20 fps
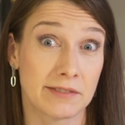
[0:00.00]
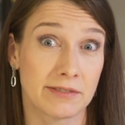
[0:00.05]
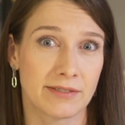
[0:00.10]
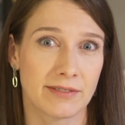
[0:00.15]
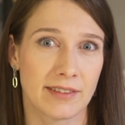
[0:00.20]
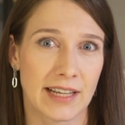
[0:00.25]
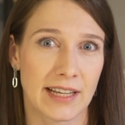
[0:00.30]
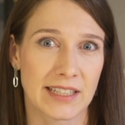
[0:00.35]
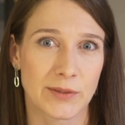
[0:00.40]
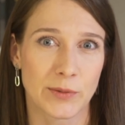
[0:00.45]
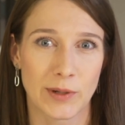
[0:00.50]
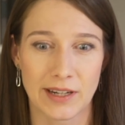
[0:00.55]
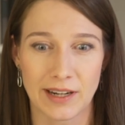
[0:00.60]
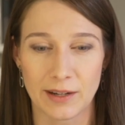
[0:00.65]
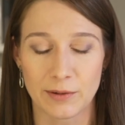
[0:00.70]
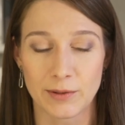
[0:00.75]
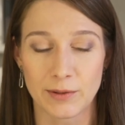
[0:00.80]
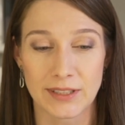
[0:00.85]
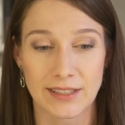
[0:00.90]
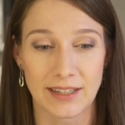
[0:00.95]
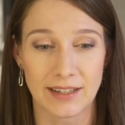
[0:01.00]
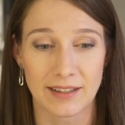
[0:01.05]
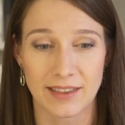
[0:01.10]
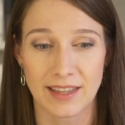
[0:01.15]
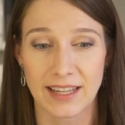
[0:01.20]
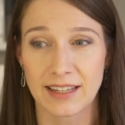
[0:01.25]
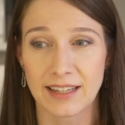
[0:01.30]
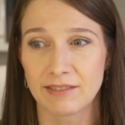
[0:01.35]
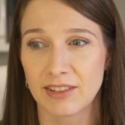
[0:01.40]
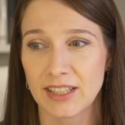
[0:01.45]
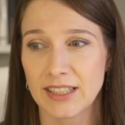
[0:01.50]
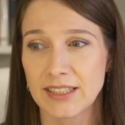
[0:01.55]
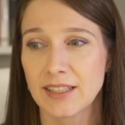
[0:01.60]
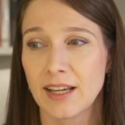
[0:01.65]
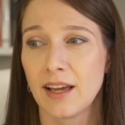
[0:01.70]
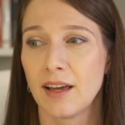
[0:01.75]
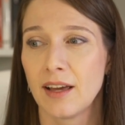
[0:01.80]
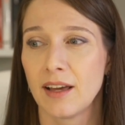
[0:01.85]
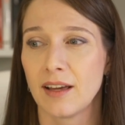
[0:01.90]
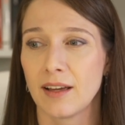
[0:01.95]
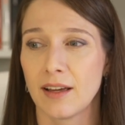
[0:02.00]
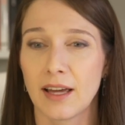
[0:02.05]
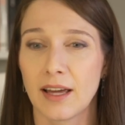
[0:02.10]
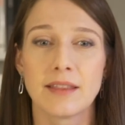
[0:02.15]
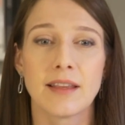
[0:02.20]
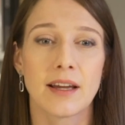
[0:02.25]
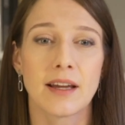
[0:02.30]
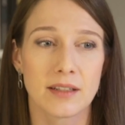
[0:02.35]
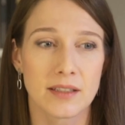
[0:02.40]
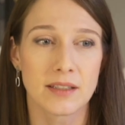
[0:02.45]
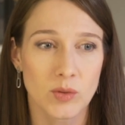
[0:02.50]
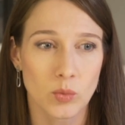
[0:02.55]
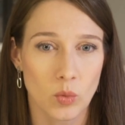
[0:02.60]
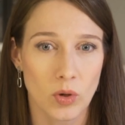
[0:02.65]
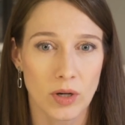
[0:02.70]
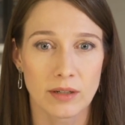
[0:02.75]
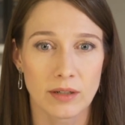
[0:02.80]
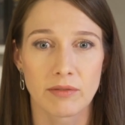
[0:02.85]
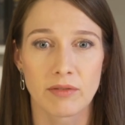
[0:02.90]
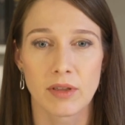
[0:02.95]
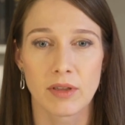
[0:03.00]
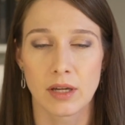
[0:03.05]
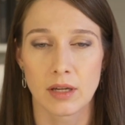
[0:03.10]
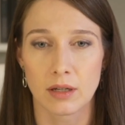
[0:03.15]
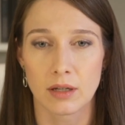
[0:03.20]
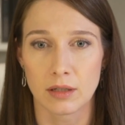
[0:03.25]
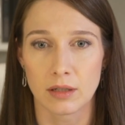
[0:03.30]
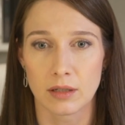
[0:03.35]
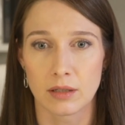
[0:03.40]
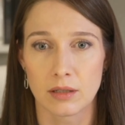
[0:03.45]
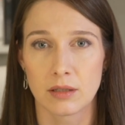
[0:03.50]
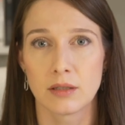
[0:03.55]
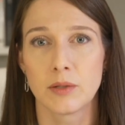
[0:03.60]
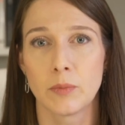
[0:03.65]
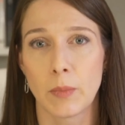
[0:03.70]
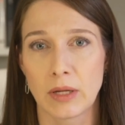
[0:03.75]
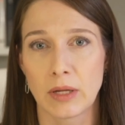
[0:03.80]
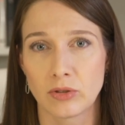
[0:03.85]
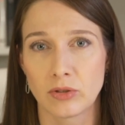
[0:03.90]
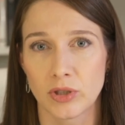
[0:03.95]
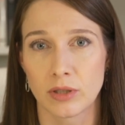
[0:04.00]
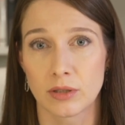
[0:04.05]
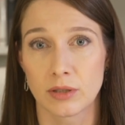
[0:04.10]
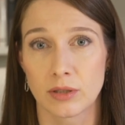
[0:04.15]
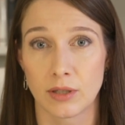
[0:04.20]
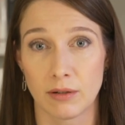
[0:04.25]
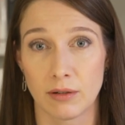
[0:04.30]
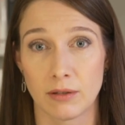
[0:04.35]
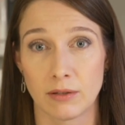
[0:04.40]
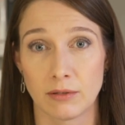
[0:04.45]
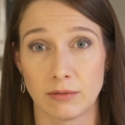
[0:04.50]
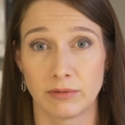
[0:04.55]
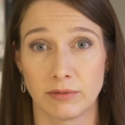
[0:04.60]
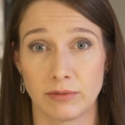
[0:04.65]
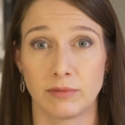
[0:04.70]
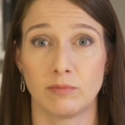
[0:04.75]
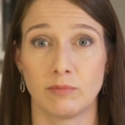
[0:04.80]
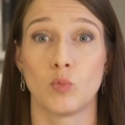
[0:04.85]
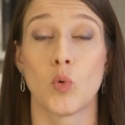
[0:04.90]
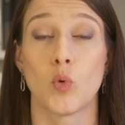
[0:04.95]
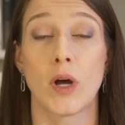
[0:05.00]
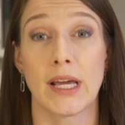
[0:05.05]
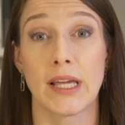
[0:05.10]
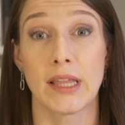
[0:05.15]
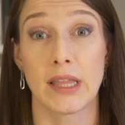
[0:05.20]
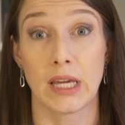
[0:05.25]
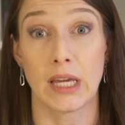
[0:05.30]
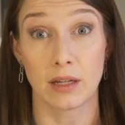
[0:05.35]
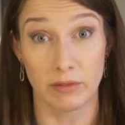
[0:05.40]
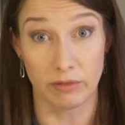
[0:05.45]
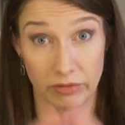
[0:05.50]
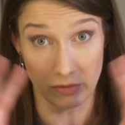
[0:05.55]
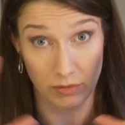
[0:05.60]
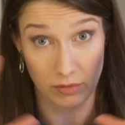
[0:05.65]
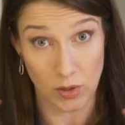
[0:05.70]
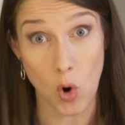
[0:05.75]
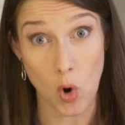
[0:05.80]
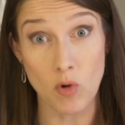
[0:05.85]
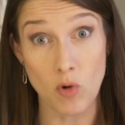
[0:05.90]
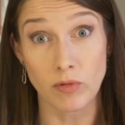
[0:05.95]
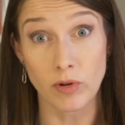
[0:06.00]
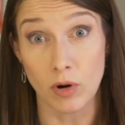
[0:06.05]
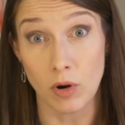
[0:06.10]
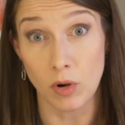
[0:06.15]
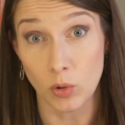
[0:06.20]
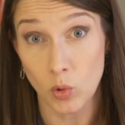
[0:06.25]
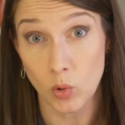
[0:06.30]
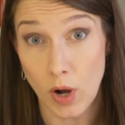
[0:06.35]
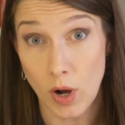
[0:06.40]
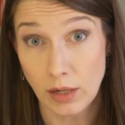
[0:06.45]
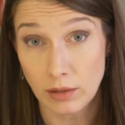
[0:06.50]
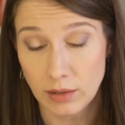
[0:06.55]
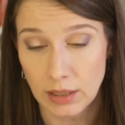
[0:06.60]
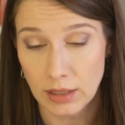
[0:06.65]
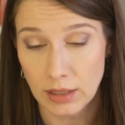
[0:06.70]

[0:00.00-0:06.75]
That's what I would think of it. And that is one of the dimensions of what I think of overall quality.